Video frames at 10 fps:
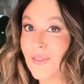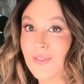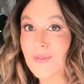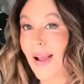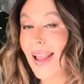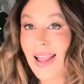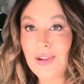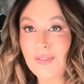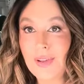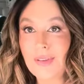My hair
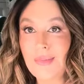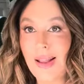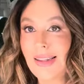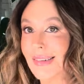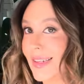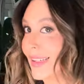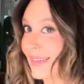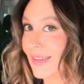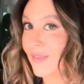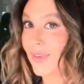feels amazing. It's
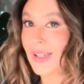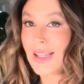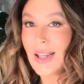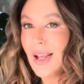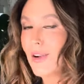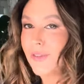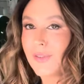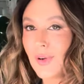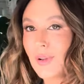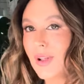definitely
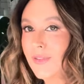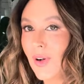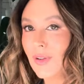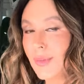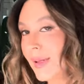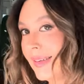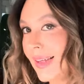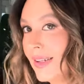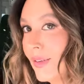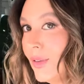full and voluminous,
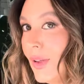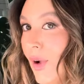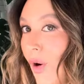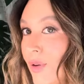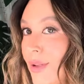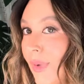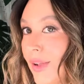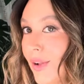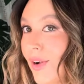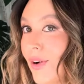and it's also holding my
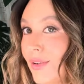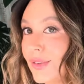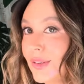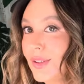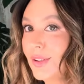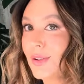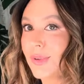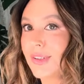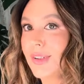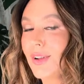curls too,
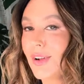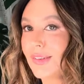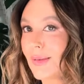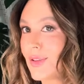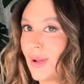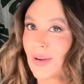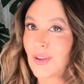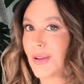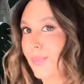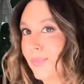which, you know, sometimes I've got
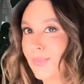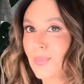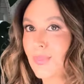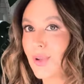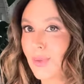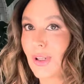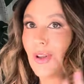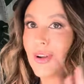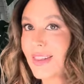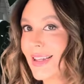to do a
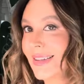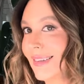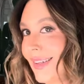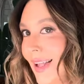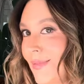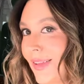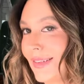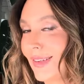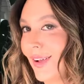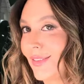lot of things to keep these
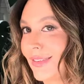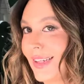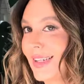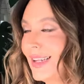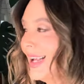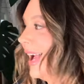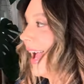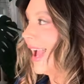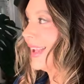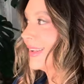curls in,
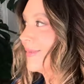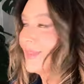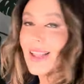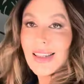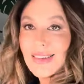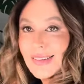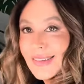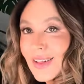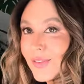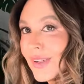and this is
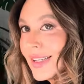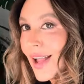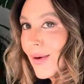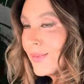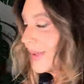definitely helping.